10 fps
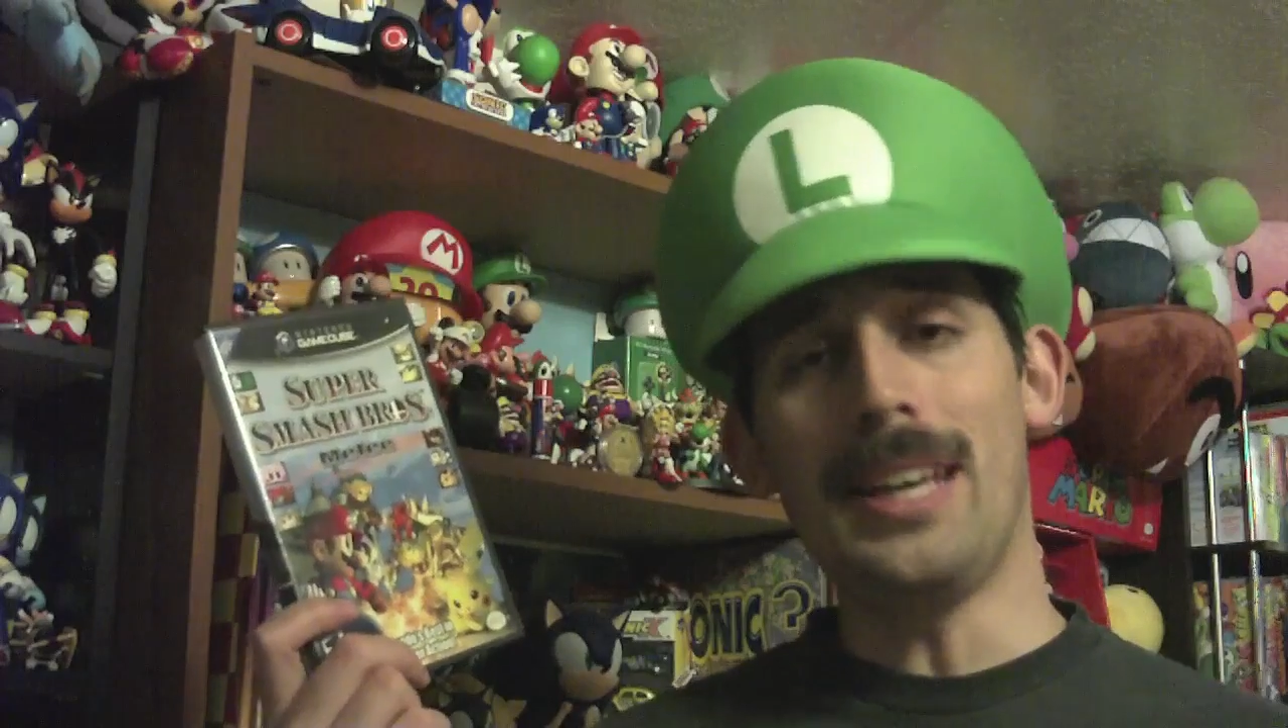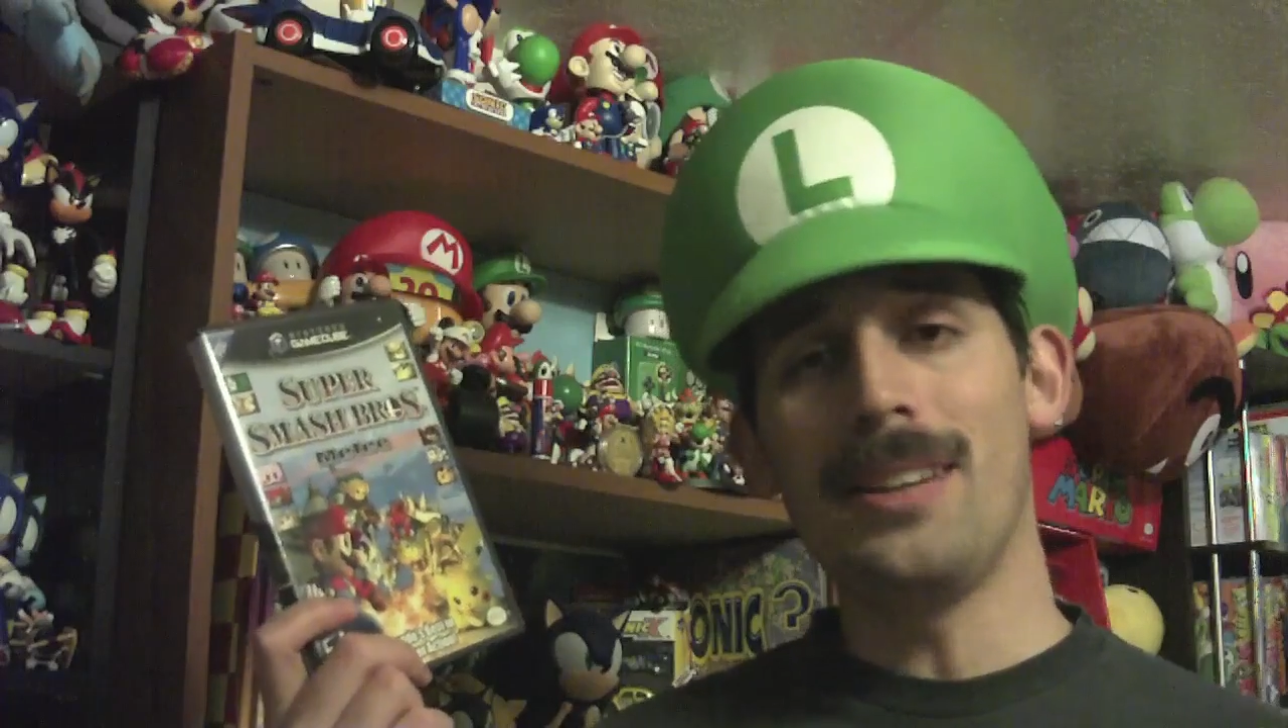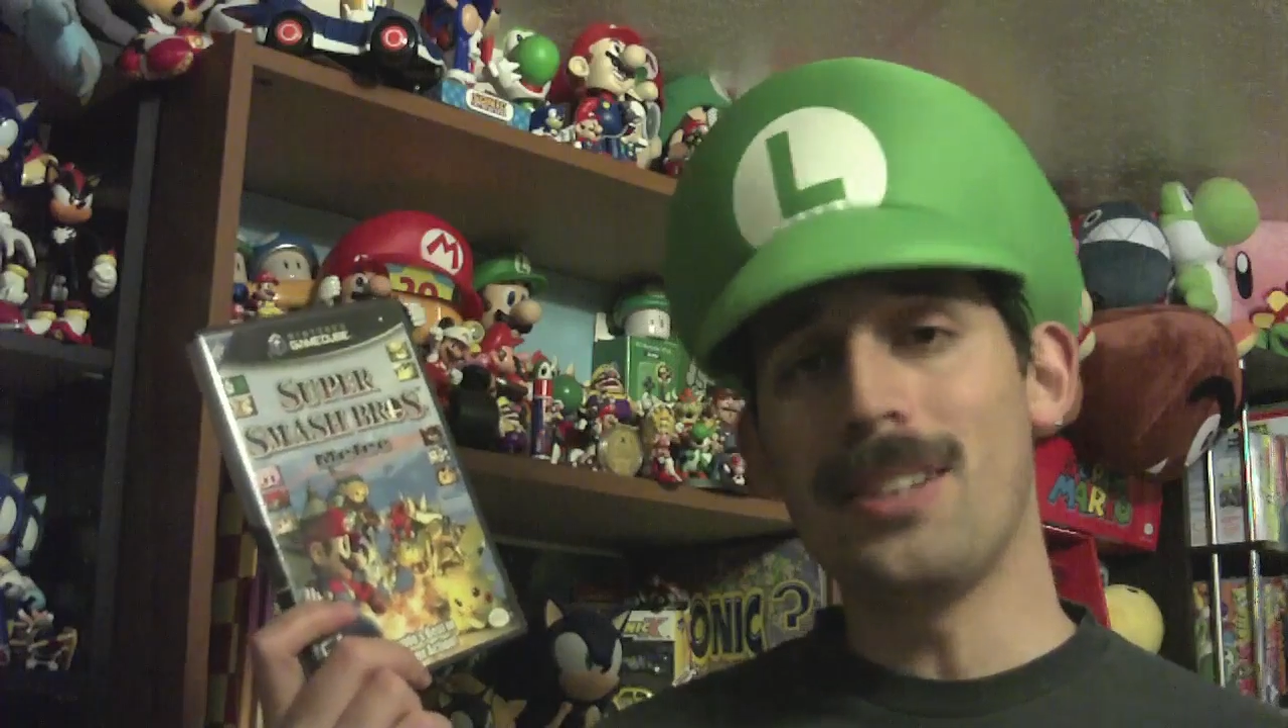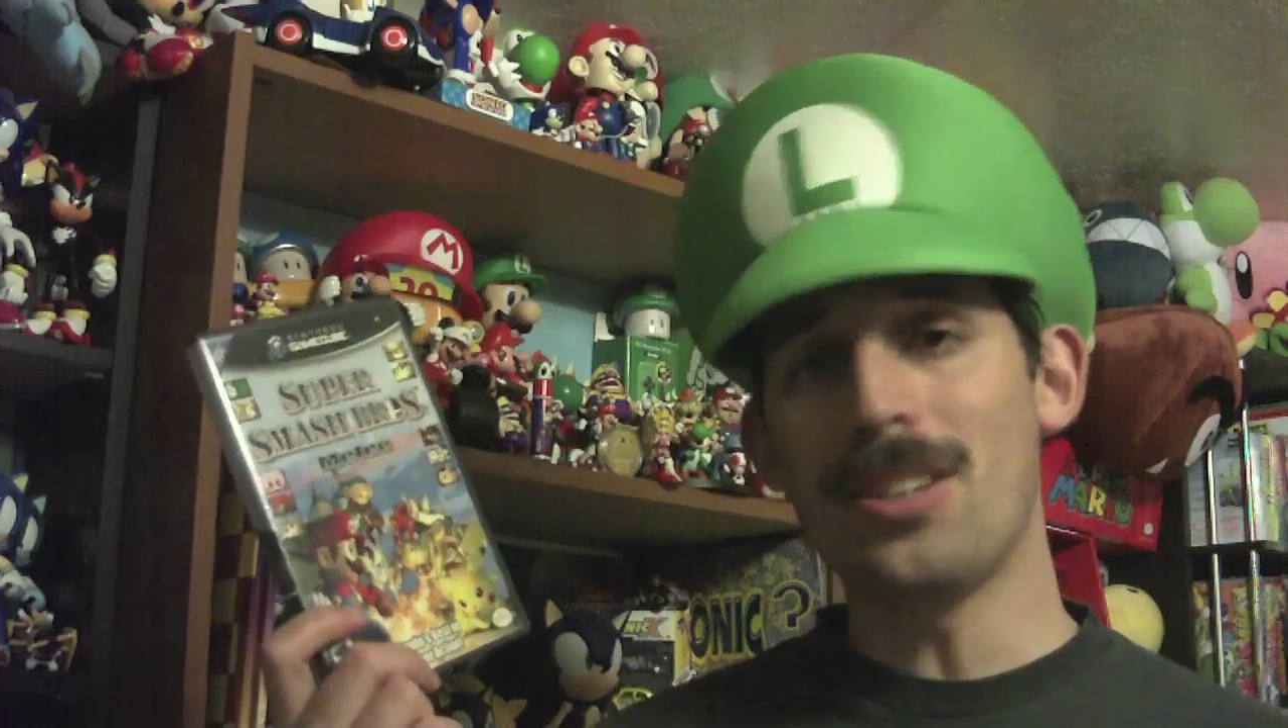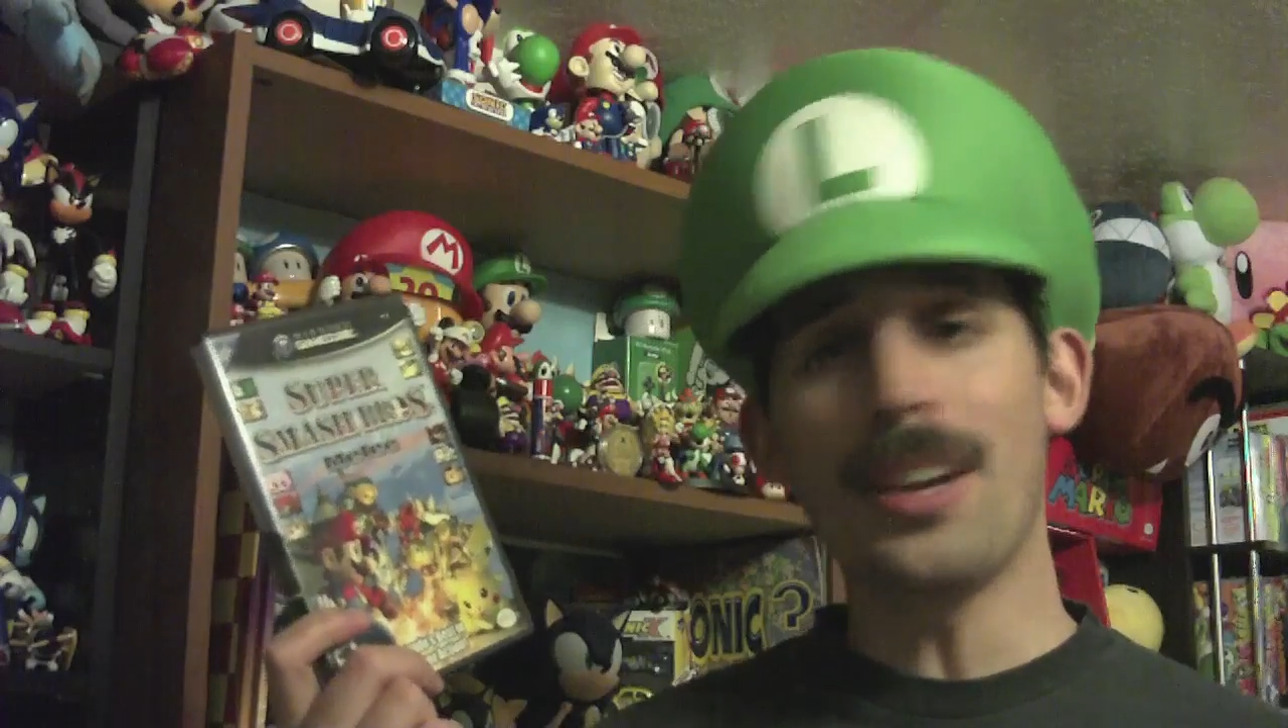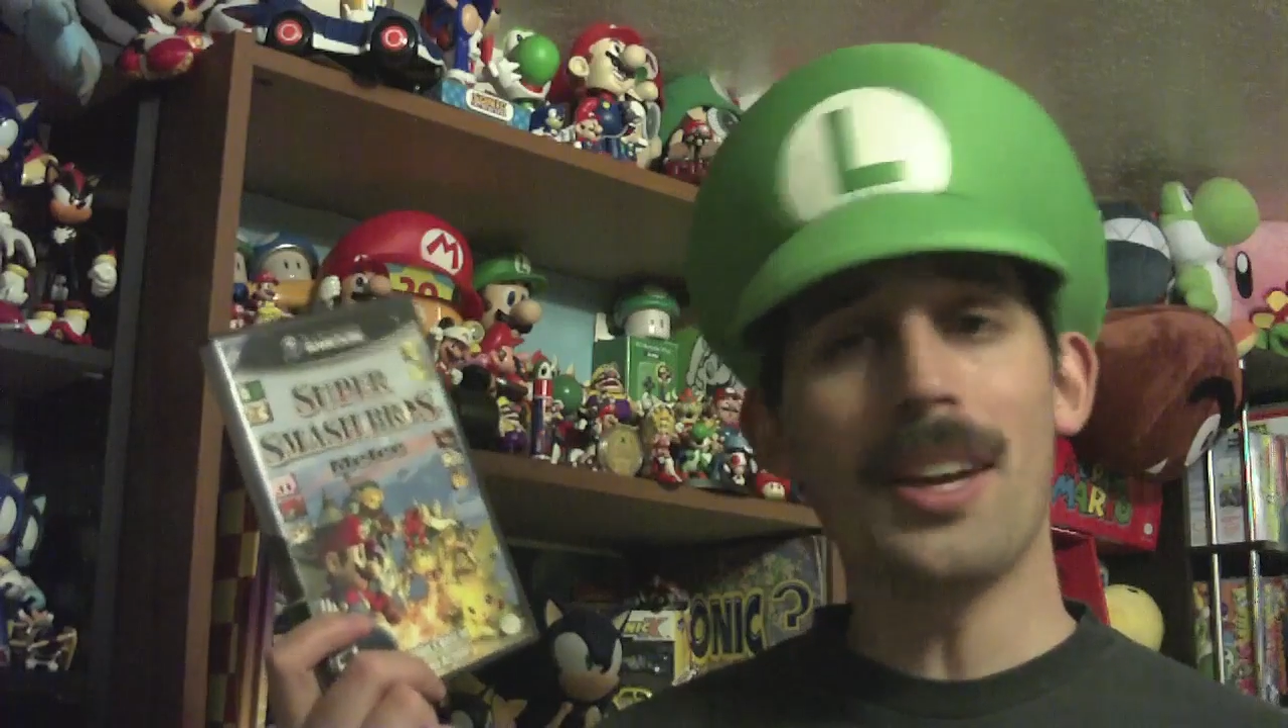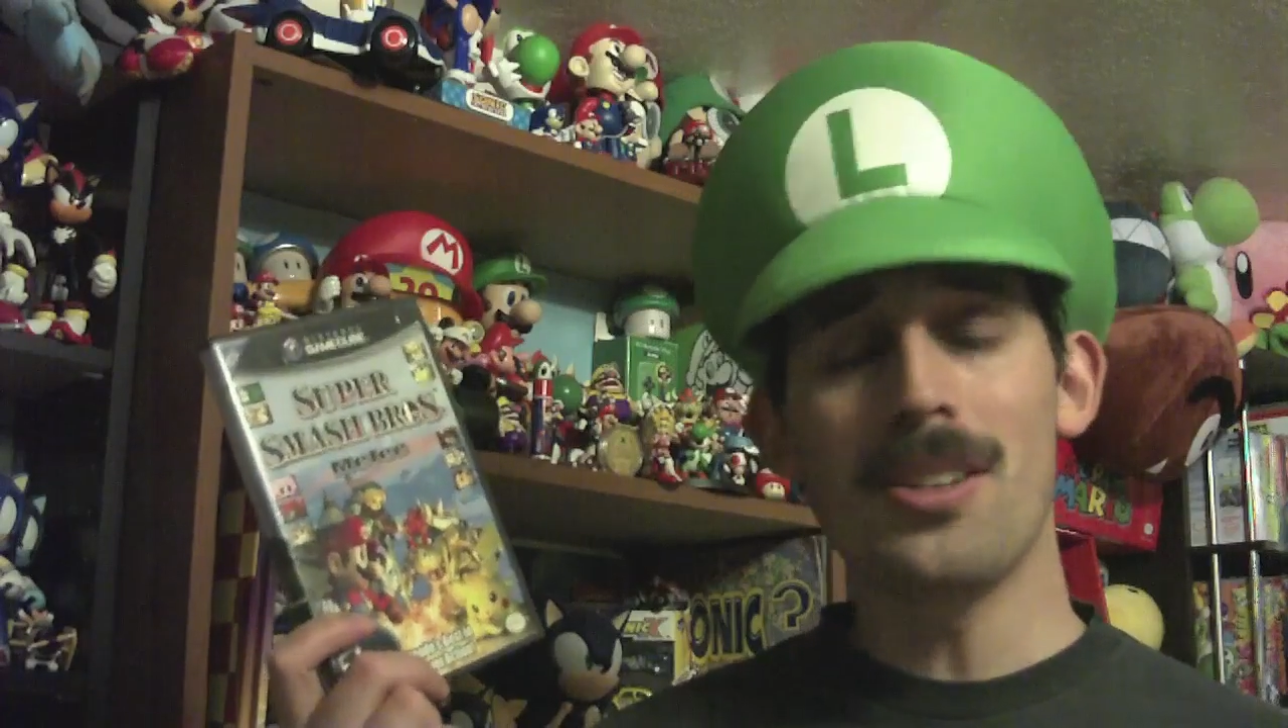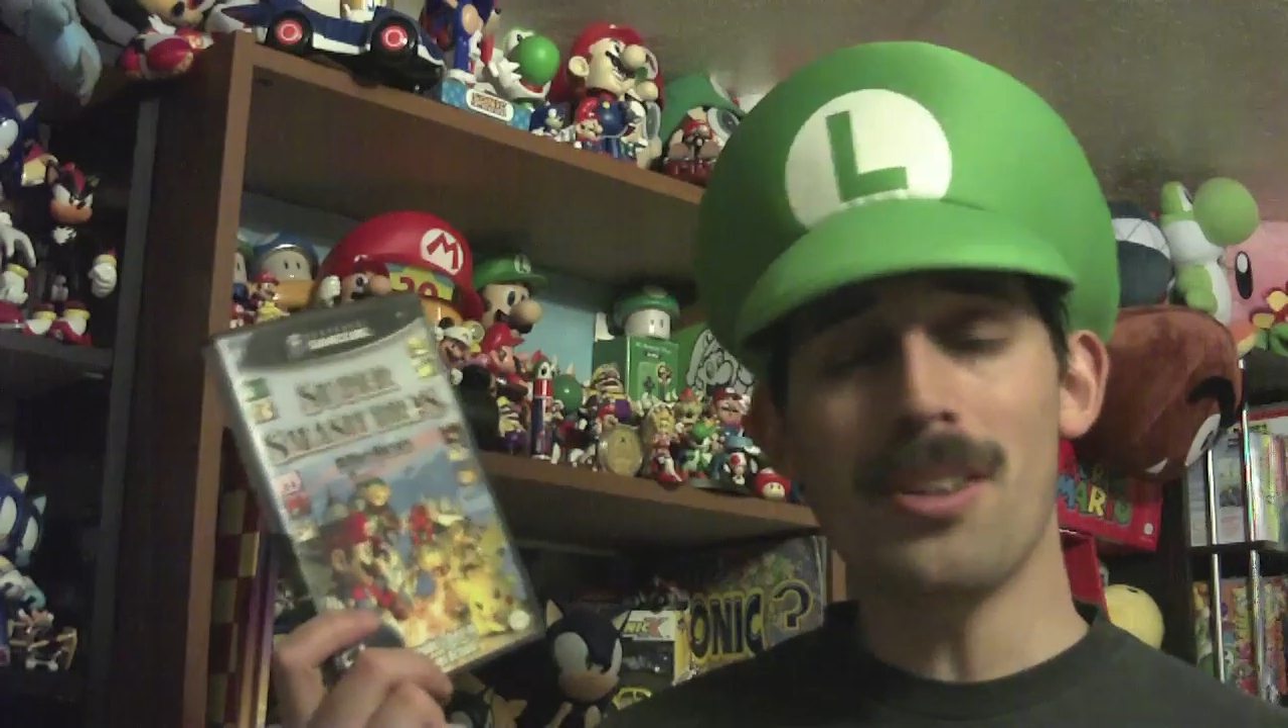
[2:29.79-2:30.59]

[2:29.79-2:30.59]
in the second